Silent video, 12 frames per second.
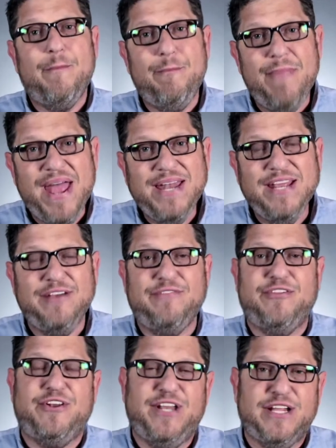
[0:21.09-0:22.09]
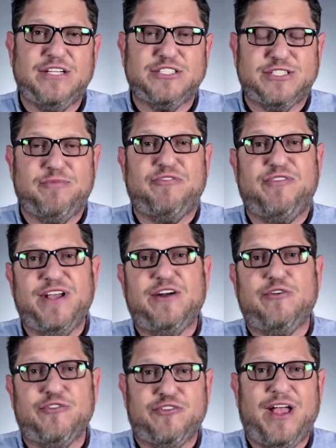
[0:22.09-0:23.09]
many of the dealership's
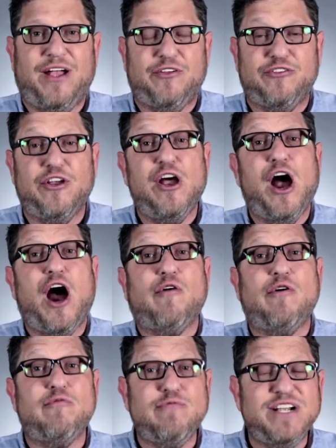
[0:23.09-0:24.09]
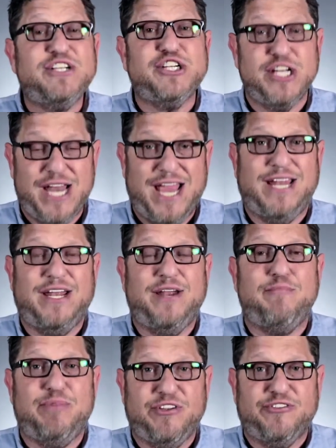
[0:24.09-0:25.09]
vehicle sales are originated
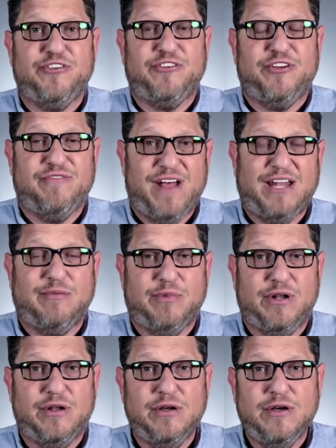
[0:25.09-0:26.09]
in business development,